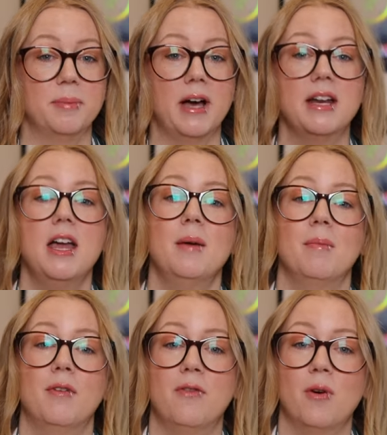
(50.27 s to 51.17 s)
but
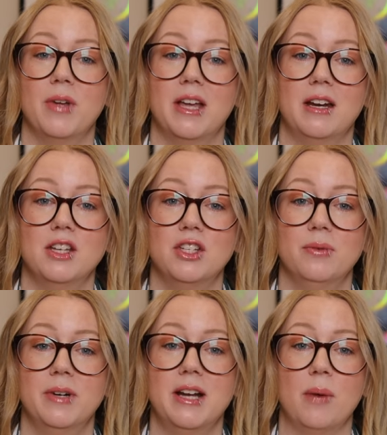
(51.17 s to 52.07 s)
before we get
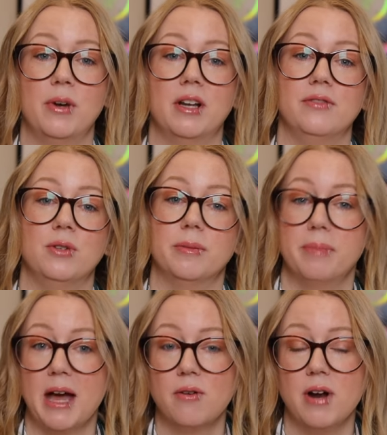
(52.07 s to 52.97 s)
into it, I wanna give you some
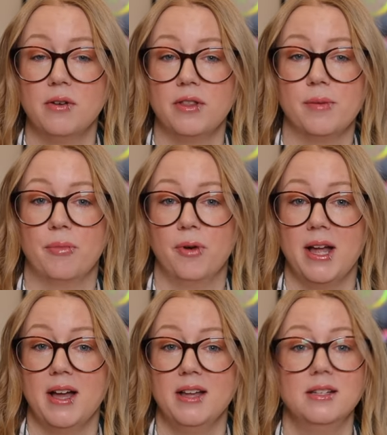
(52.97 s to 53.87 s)
background on the
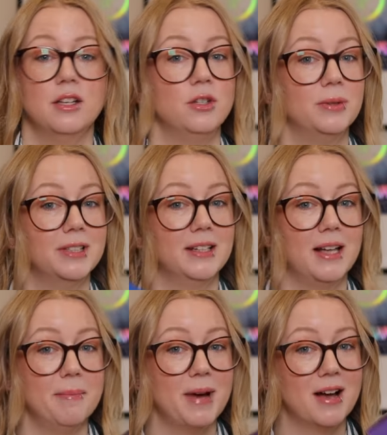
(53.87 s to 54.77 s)
brand, do a little
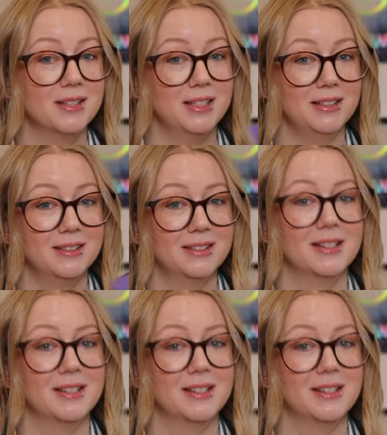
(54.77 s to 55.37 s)
unboxing,